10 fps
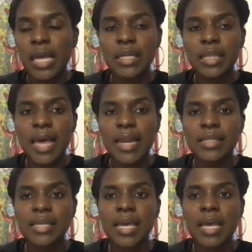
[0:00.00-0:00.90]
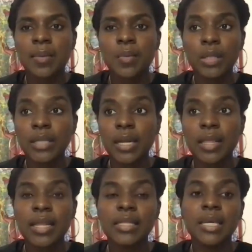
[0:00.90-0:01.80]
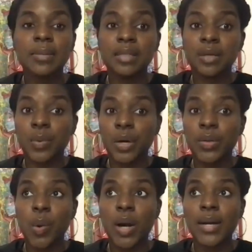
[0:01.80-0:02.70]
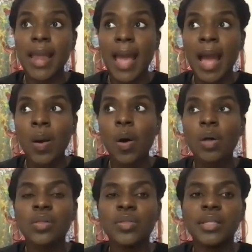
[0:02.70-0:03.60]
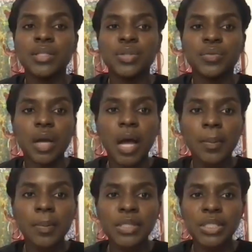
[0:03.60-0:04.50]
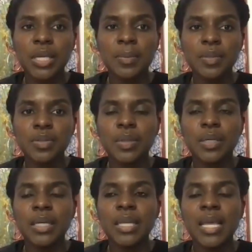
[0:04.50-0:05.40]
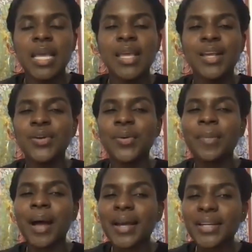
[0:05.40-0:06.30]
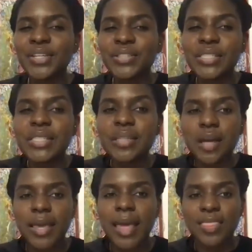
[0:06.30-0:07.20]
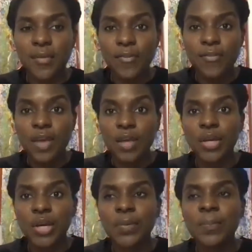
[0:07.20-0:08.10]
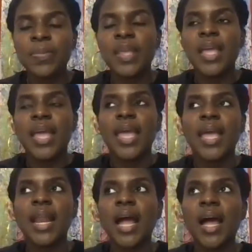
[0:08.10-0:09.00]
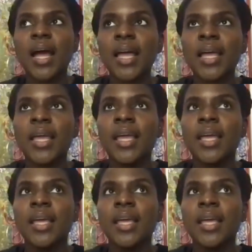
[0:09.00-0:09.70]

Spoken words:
ended that exam, walked out of that exam to where you are now, all the things that you've accomplished in between. In your mind, you're stuck at the failure. And I